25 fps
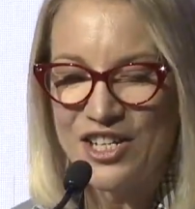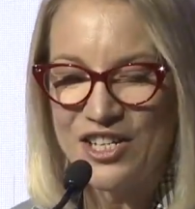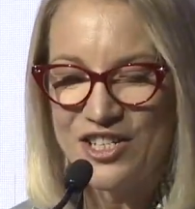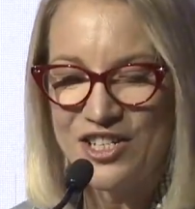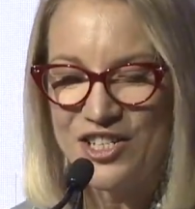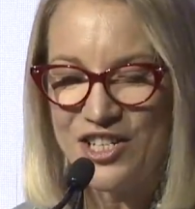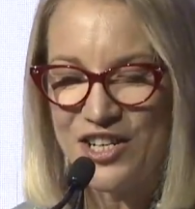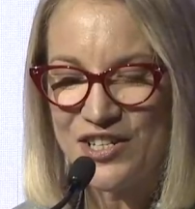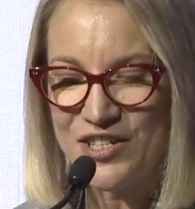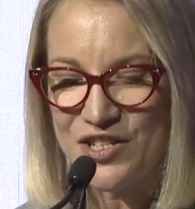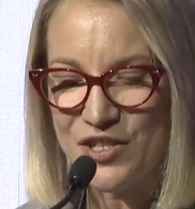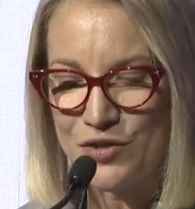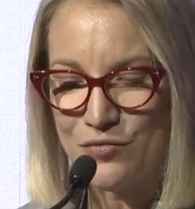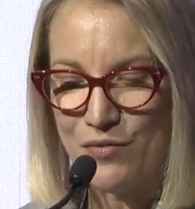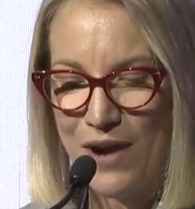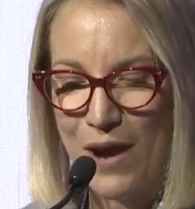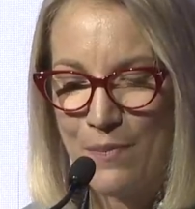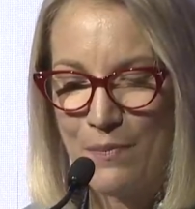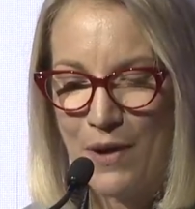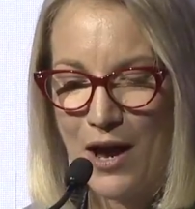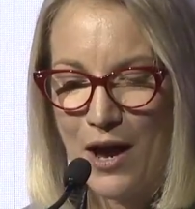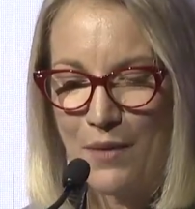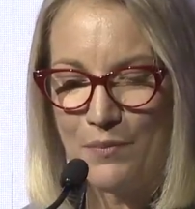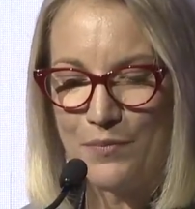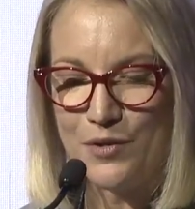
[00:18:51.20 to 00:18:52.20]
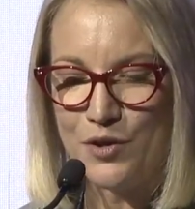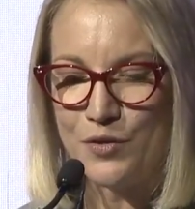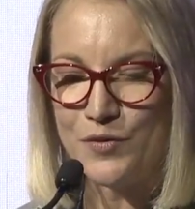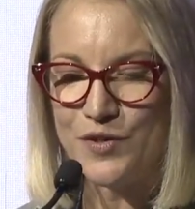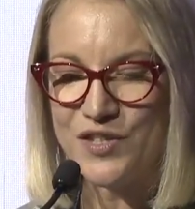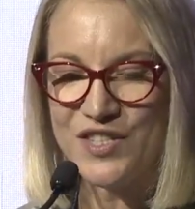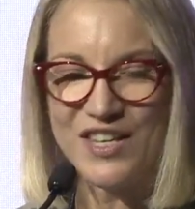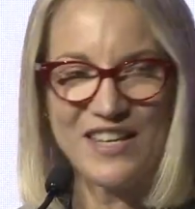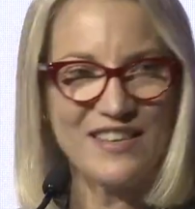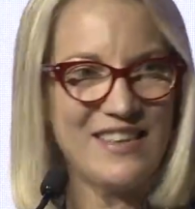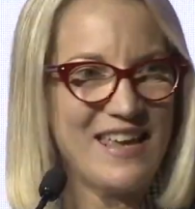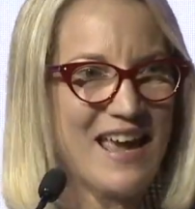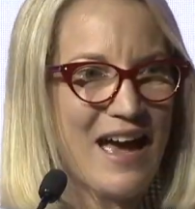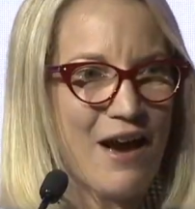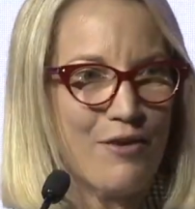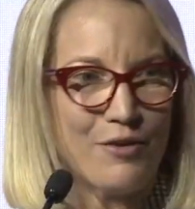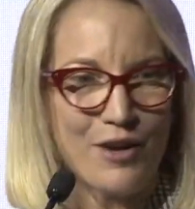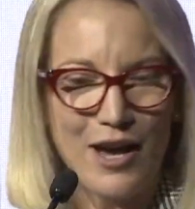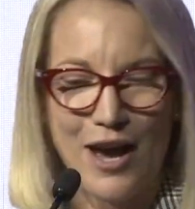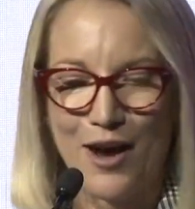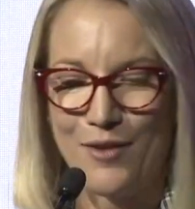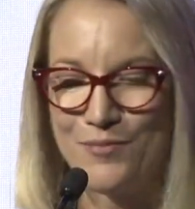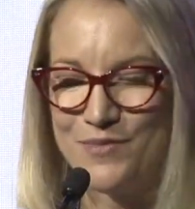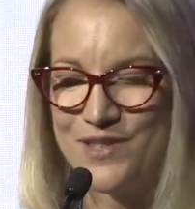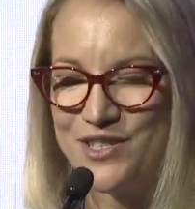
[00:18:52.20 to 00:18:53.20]
Just to wrap up, you'll see the
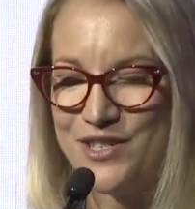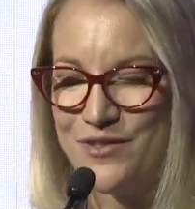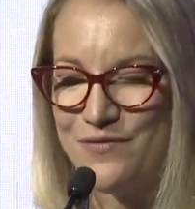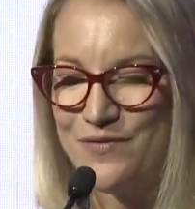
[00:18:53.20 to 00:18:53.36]
outcomes